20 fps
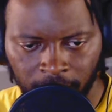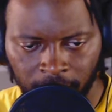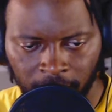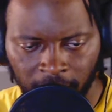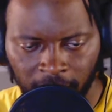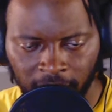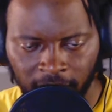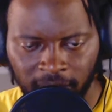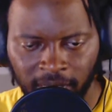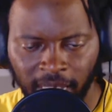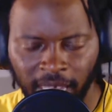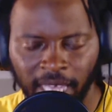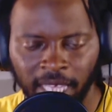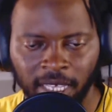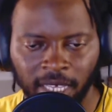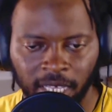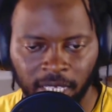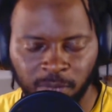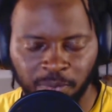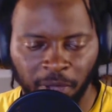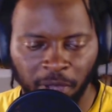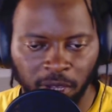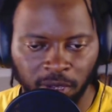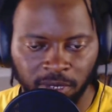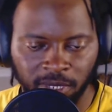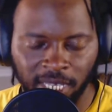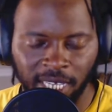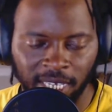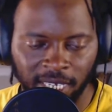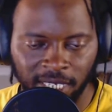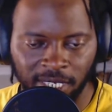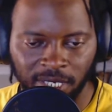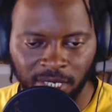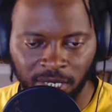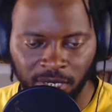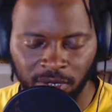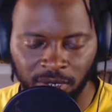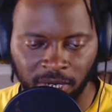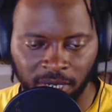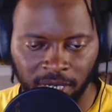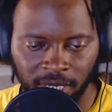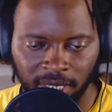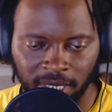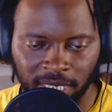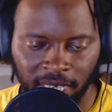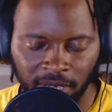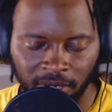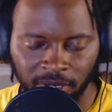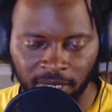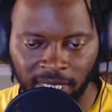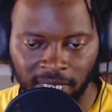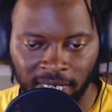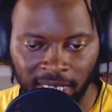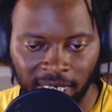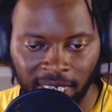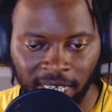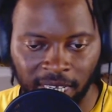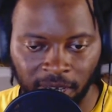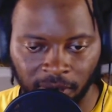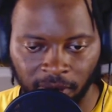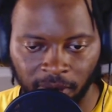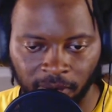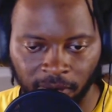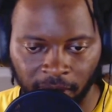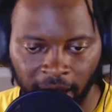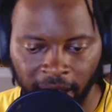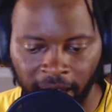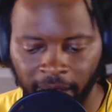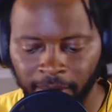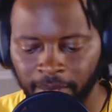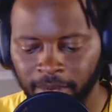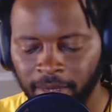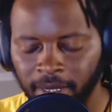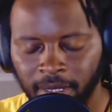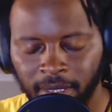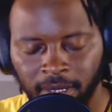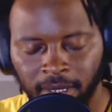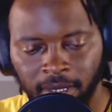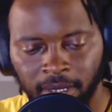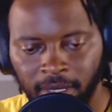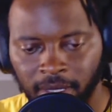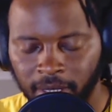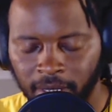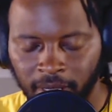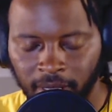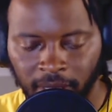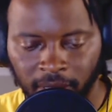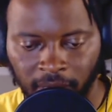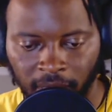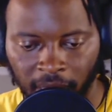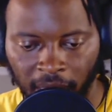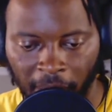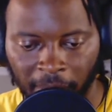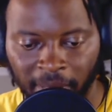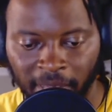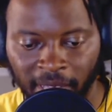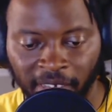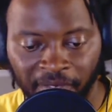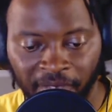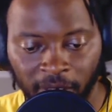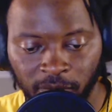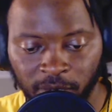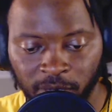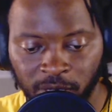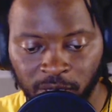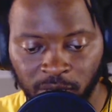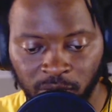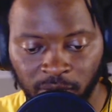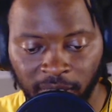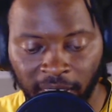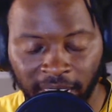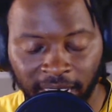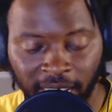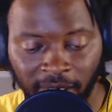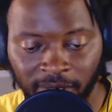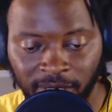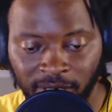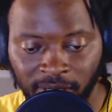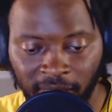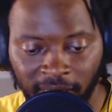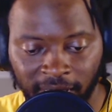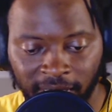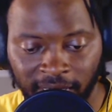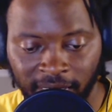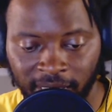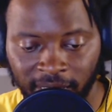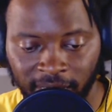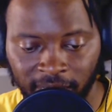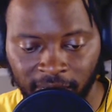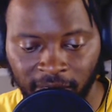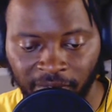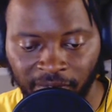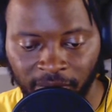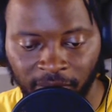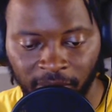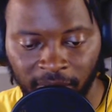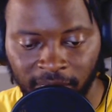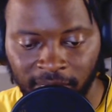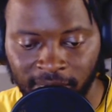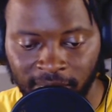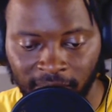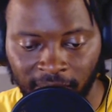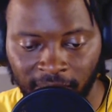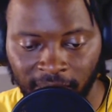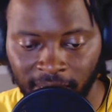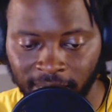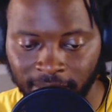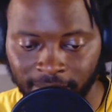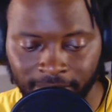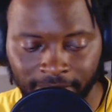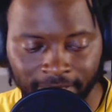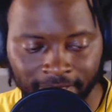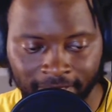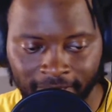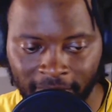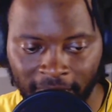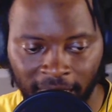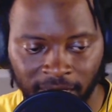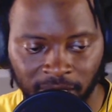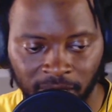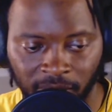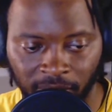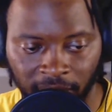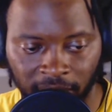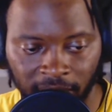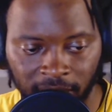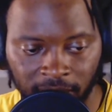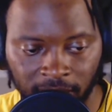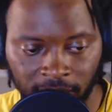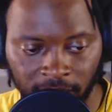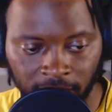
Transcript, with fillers: He said he exposed industry secrets and he did it with rap. I mean, if it was true that they were trying to kill him for what he's saying, that's crazy.